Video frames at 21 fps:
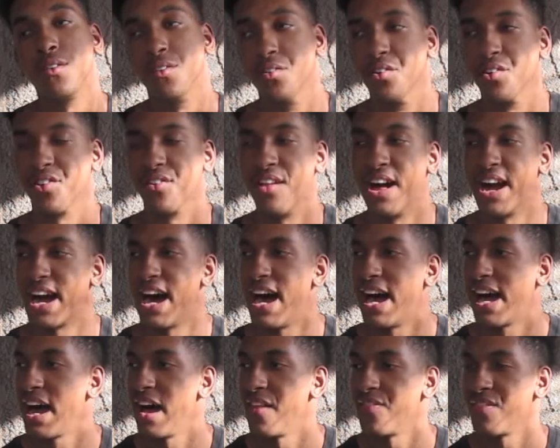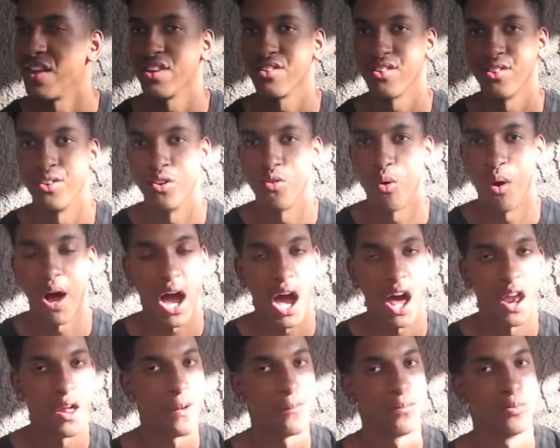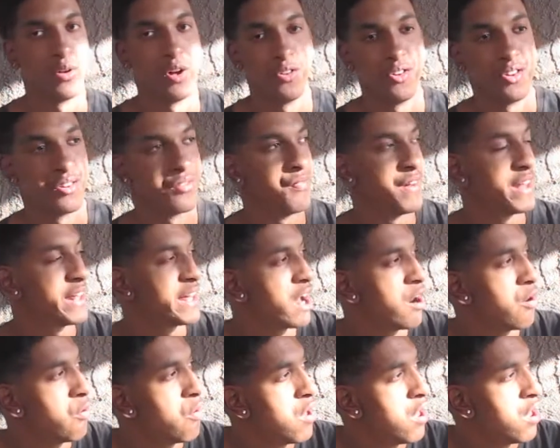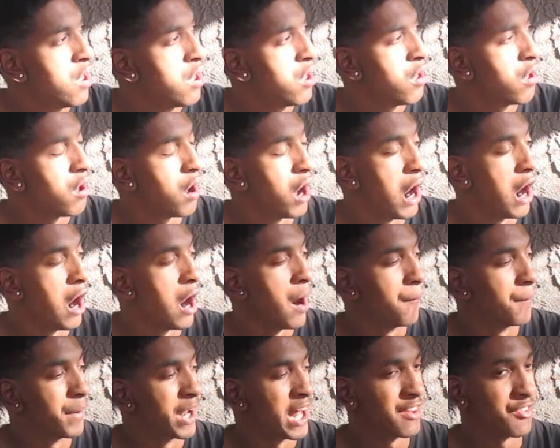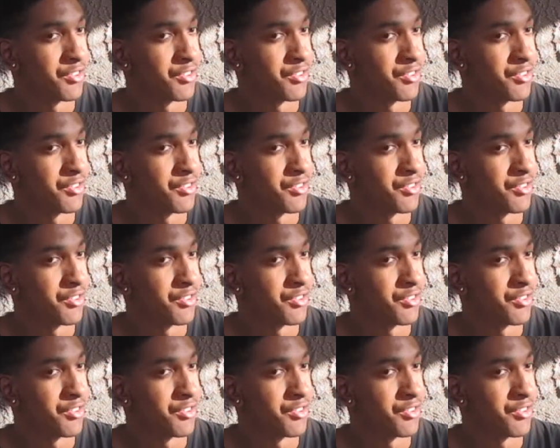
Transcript: Just like I got things to do, I gotta upload this video. Um, but I